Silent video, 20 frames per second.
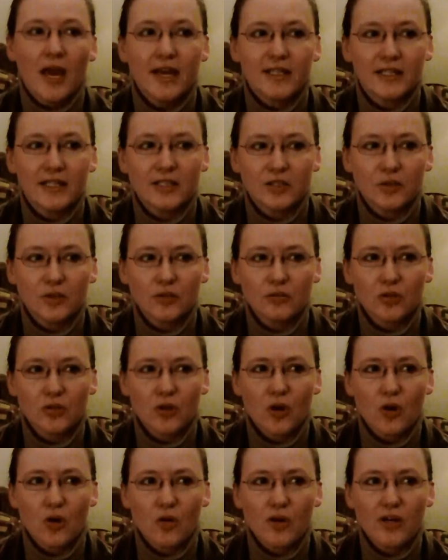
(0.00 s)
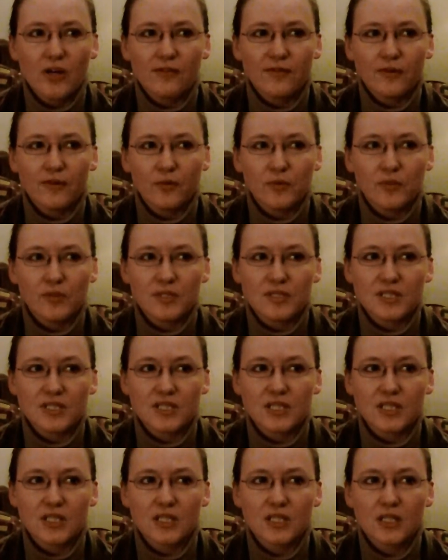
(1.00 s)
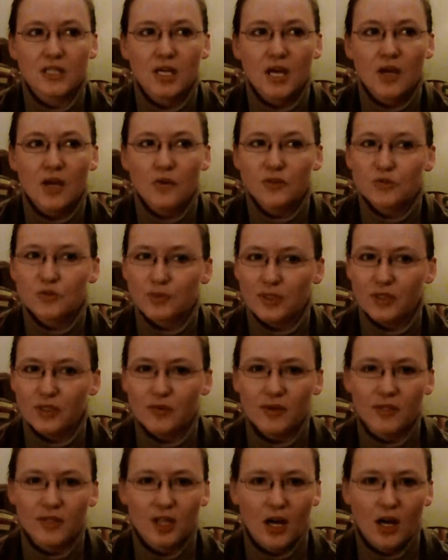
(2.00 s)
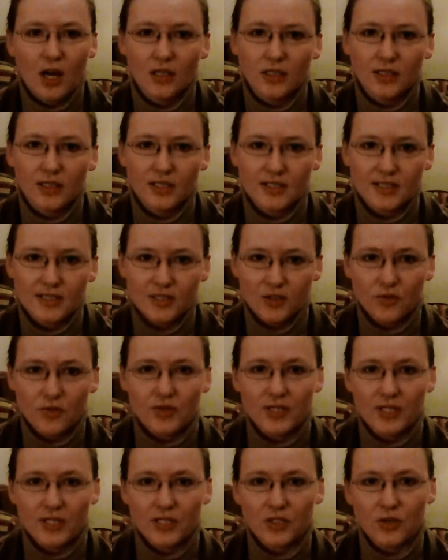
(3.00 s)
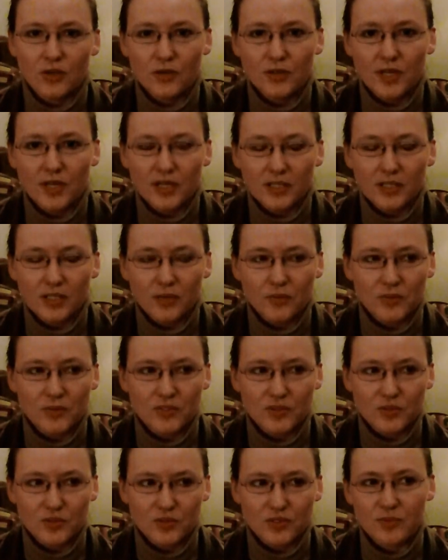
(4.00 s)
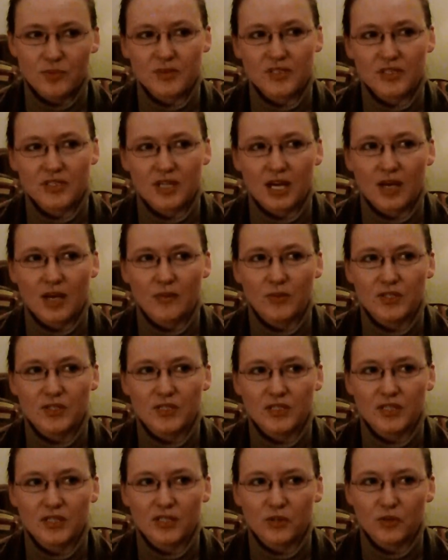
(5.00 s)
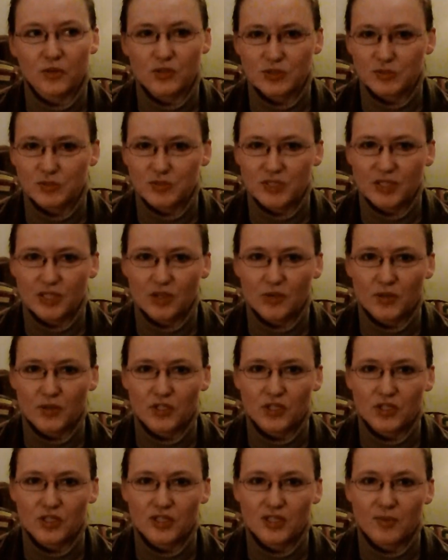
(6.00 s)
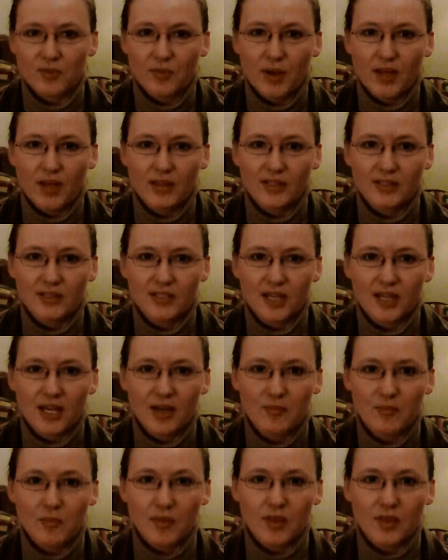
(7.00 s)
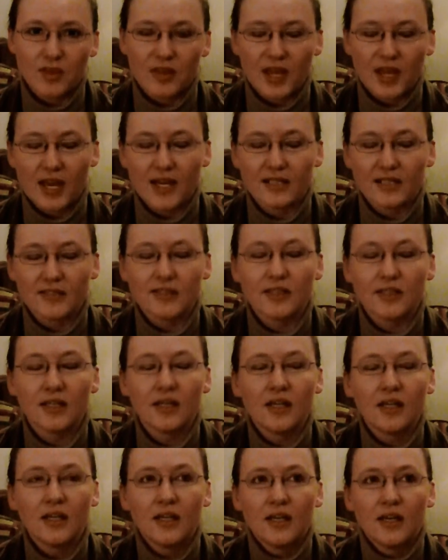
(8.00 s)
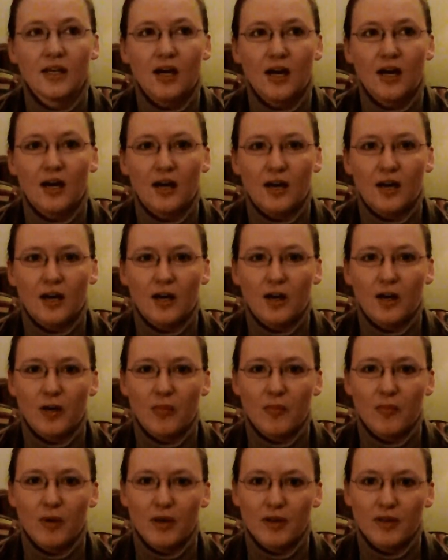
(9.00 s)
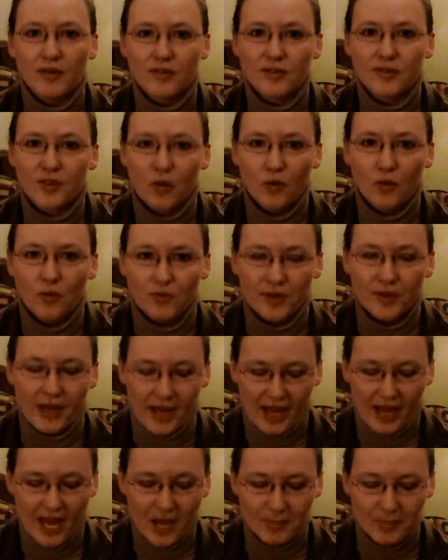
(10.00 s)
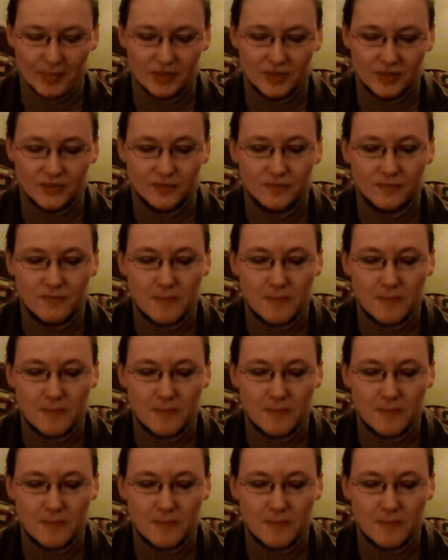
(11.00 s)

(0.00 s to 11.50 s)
And I don't know if it was It was right around the holidays. I know that. I know that it was Christmas time. We still had Christmas decorations up at the time that um, the whole thing happened.